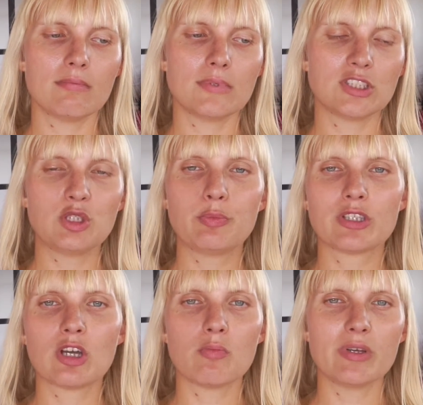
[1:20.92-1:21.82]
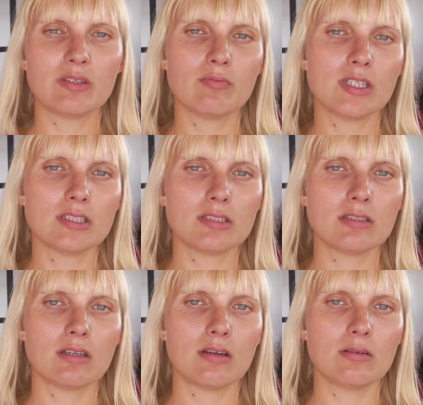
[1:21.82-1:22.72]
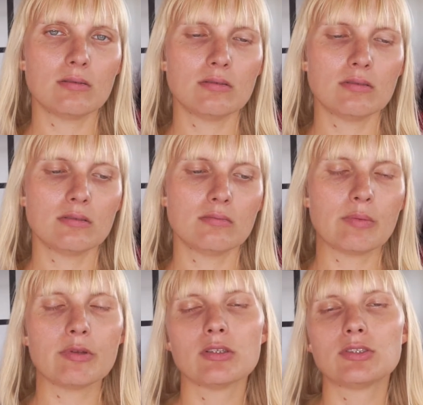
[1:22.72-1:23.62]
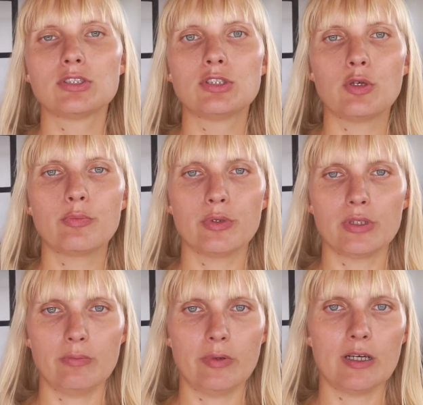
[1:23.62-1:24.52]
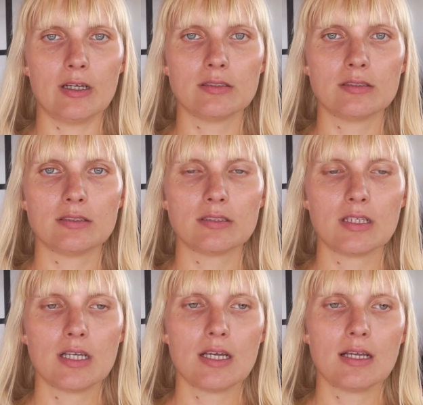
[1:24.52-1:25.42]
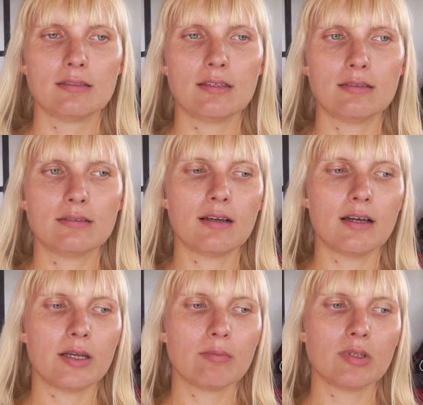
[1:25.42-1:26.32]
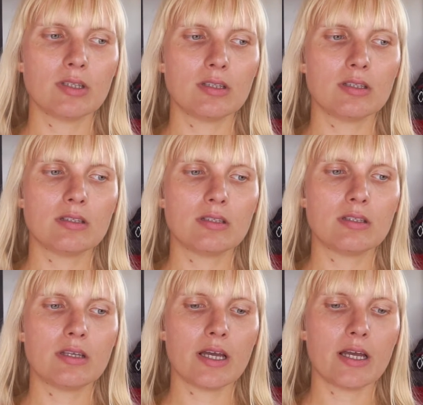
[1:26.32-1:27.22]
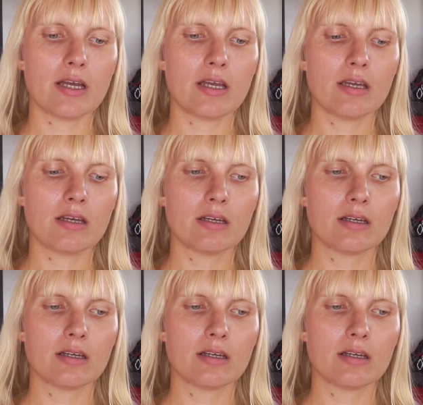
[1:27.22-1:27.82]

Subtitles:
Stupid commitments, maybe not stupid, but that time I